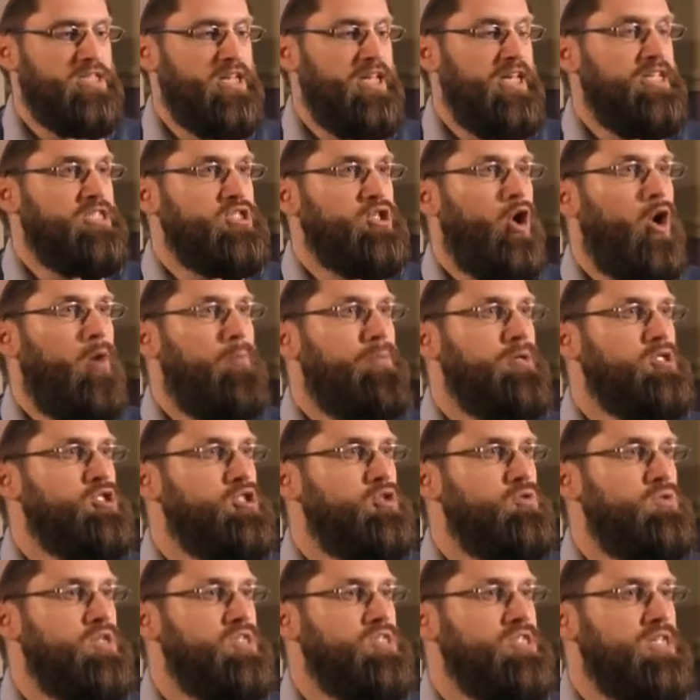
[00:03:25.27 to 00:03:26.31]
is
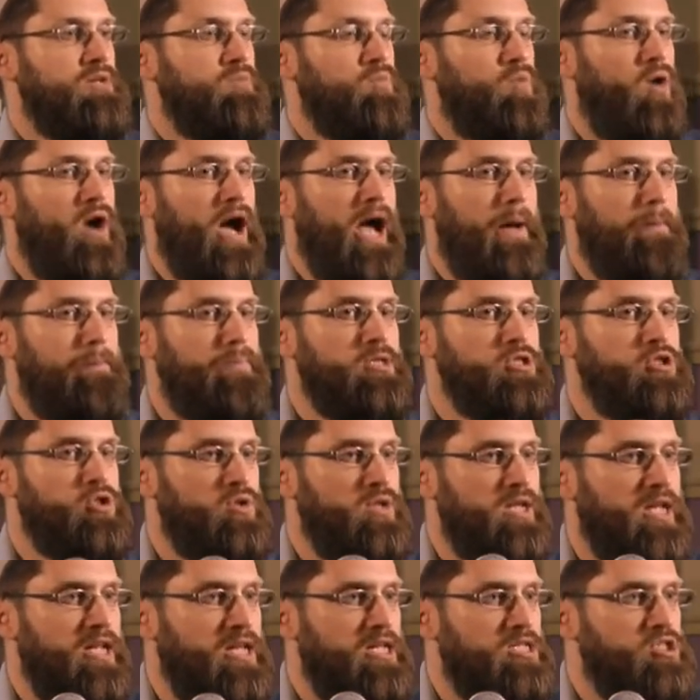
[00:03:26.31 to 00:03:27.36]
opportunity. What happens on
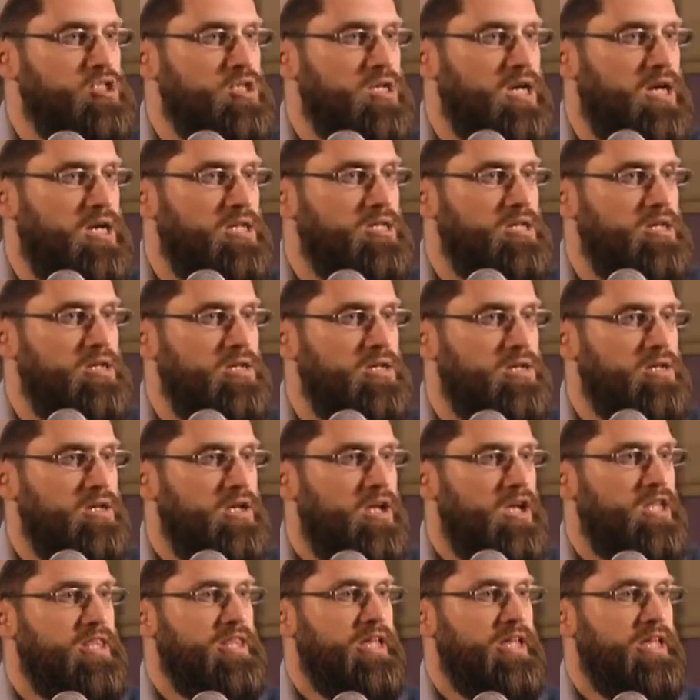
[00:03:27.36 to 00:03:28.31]
Laylatul Qadr?